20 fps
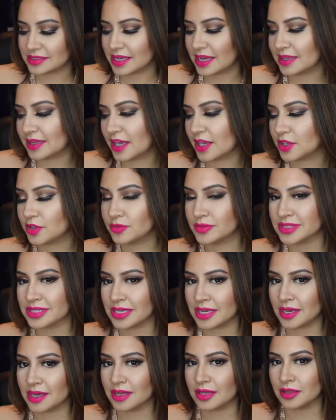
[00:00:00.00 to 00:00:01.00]
I like
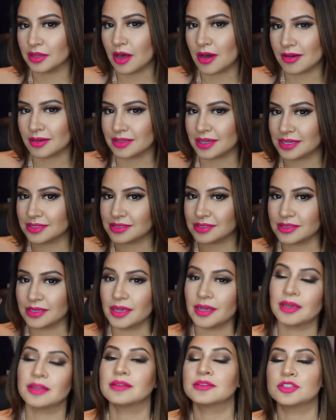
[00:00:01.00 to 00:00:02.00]
using
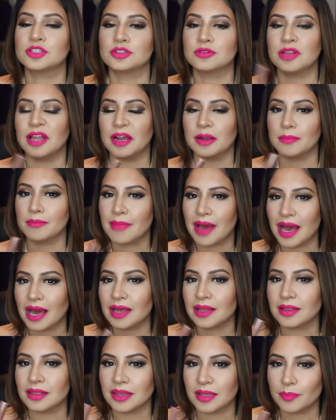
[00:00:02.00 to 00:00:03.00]
long-lasting like
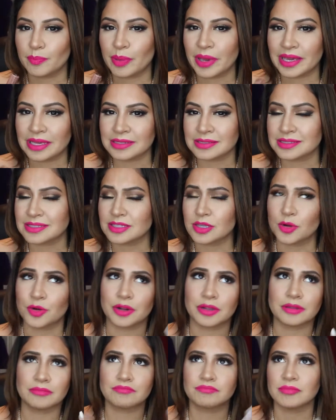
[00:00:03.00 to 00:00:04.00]
matte lip paints
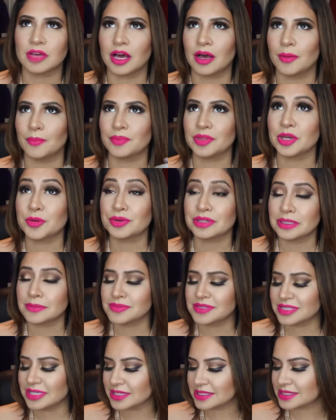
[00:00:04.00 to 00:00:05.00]
or liquid
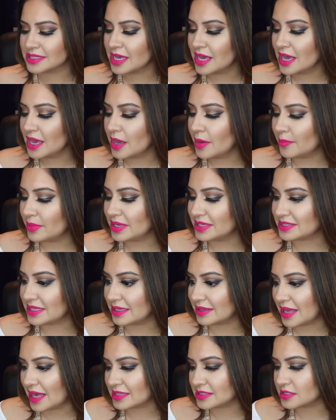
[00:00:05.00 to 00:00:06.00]
lipsticks because
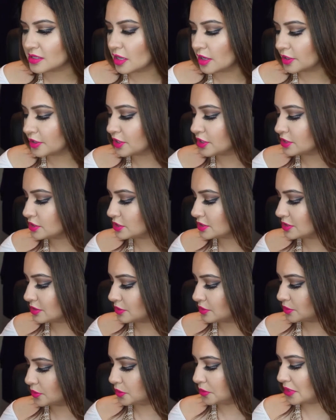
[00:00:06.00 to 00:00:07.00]
they last longer,
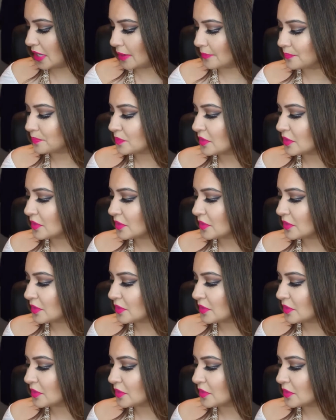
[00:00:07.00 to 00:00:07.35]
so yeah.